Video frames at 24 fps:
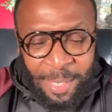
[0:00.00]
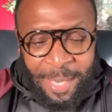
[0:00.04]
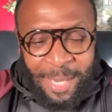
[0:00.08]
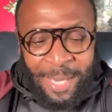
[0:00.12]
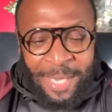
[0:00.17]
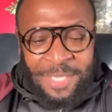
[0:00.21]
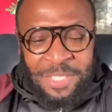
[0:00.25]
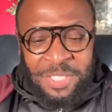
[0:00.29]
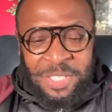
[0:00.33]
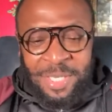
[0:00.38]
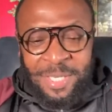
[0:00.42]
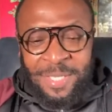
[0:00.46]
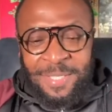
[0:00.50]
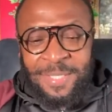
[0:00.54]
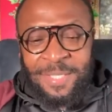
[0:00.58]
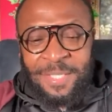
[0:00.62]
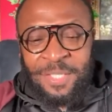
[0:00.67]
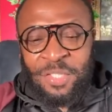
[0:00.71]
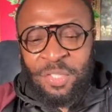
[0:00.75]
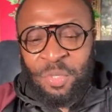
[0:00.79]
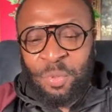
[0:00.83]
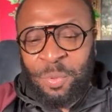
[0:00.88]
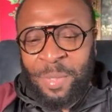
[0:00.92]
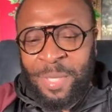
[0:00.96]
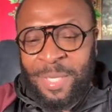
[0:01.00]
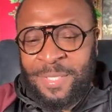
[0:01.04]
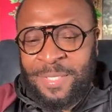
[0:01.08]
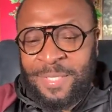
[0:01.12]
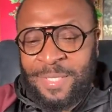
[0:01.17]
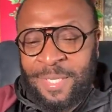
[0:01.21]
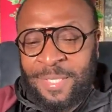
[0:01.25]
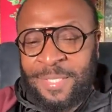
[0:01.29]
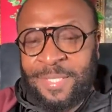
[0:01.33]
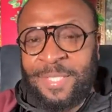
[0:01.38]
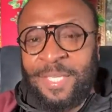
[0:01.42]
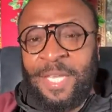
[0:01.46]
In Genesis 3 and
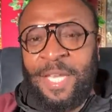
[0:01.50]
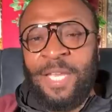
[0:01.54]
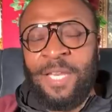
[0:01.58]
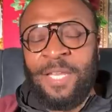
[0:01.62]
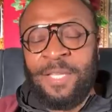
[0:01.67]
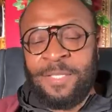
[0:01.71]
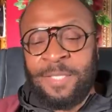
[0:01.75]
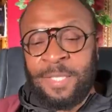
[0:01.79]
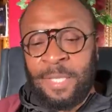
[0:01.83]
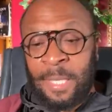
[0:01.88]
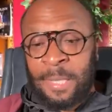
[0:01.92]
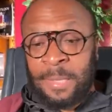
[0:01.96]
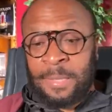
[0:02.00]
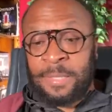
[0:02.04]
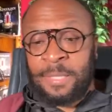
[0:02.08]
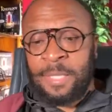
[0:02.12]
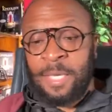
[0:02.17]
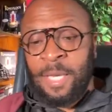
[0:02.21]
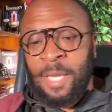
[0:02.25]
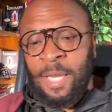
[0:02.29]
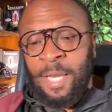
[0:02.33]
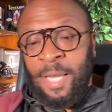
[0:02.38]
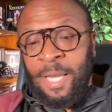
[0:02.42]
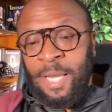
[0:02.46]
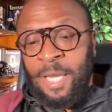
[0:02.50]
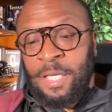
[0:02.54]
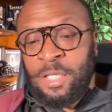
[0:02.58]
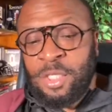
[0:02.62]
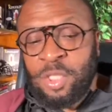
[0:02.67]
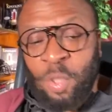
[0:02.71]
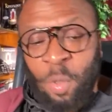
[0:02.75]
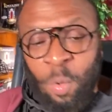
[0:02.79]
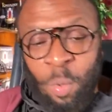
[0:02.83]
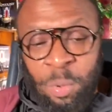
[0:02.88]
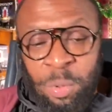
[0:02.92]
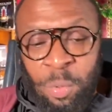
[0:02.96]
16, it says, He
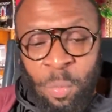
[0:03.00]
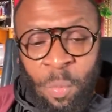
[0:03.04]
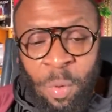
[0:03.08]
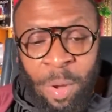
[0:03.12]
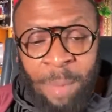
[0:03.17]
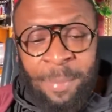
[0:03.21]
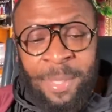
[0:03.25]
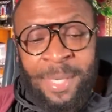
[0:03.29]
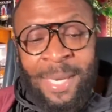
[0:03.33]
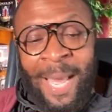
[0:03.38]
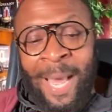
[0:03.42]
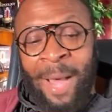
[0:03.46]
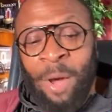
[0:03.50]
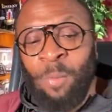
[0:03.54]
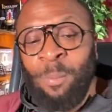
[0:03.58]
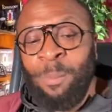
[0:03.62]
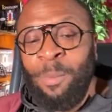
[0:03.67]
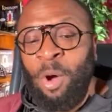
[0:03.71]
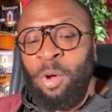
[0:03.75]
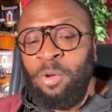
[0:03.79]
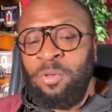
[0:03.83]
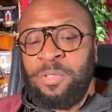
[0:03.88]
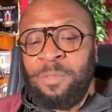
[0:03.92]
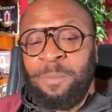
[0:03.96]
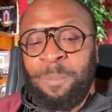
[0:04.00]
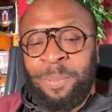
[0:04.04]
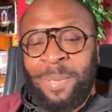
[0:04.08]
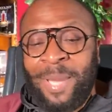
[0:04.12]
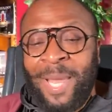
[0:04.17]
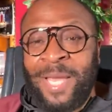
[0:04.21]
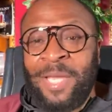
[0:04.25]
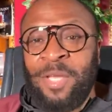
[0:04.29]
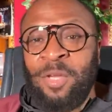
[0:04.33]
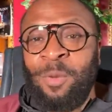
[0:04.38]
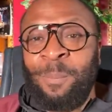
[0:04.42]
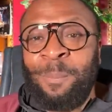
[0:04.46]
told the woman, I'll
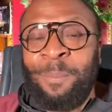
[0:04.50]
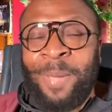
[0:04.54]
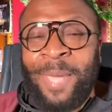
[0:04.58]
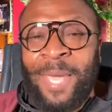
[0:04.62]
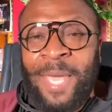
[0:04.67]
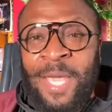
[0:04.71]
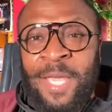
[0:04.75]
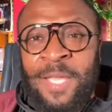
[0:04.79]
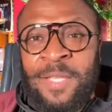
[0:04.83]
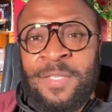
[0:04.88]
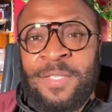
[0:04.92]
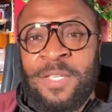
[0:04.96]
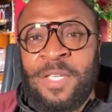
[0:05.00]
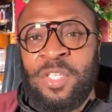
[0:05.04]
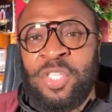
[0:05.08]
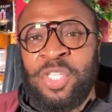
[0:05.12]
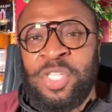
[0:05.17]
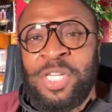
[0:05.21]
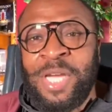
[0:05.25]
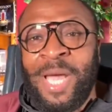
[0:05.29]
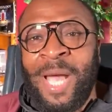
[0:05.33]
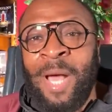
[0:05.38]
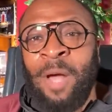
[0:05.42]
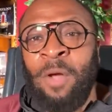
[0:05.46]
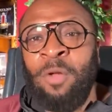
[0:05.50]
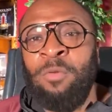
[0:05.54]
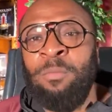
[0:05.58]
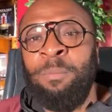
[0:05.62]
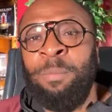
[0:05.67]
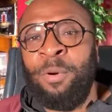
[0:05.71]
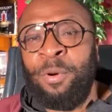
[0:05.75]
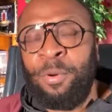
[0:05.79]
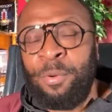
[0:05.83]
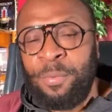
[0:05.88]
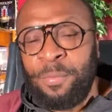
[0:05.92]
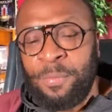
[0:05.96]
multiply your pains in
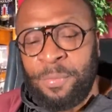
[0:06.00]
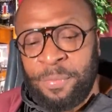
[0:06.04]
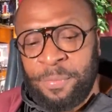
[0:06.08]
childbirth.